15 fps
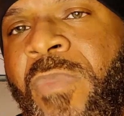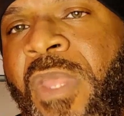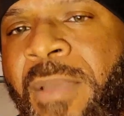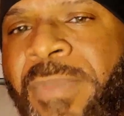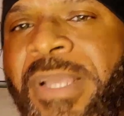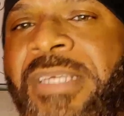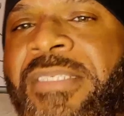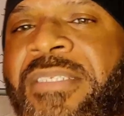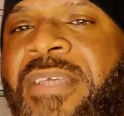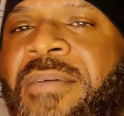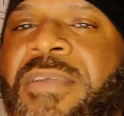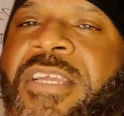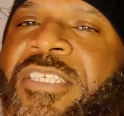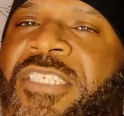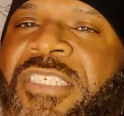Because some of
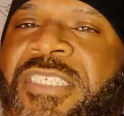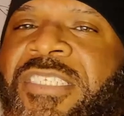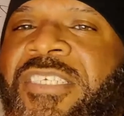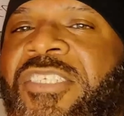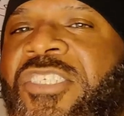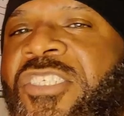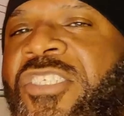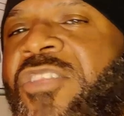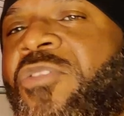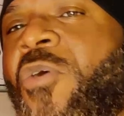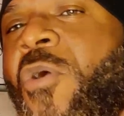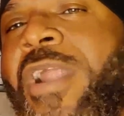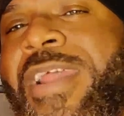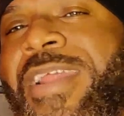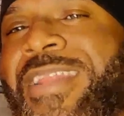you you're just
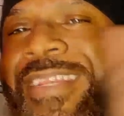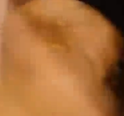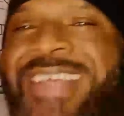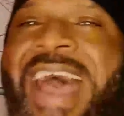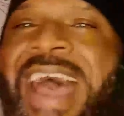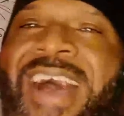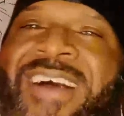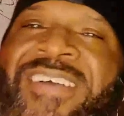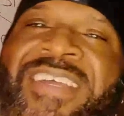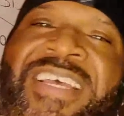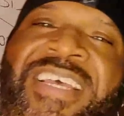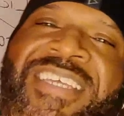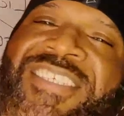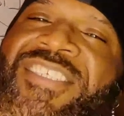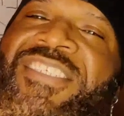throwing in the towel,
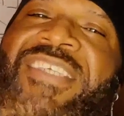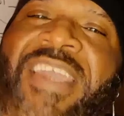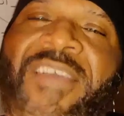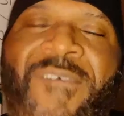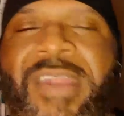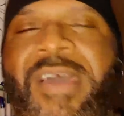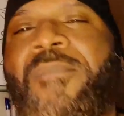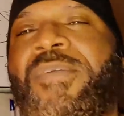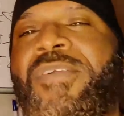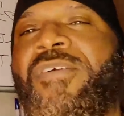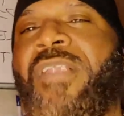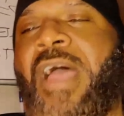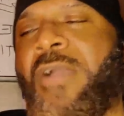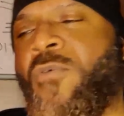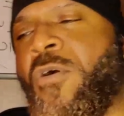you're just giving up, and you're
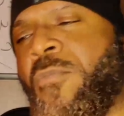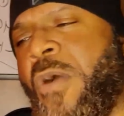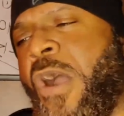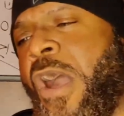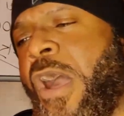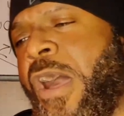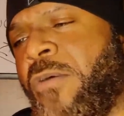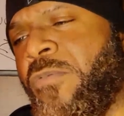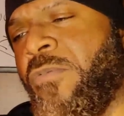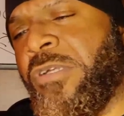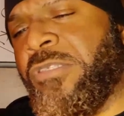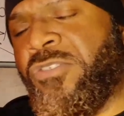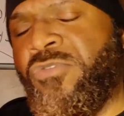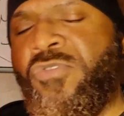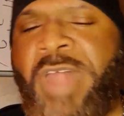like, well,
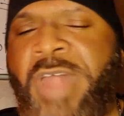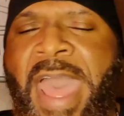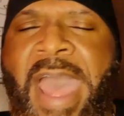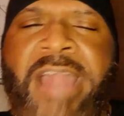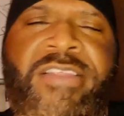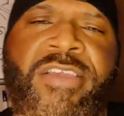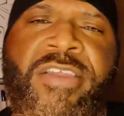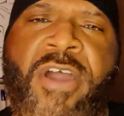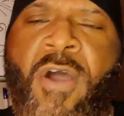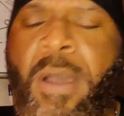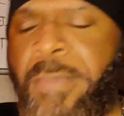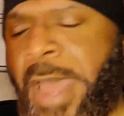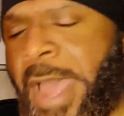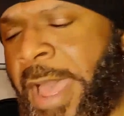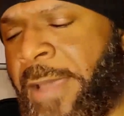screw that.
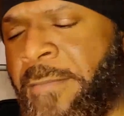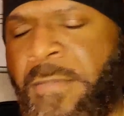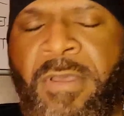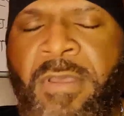I'm not.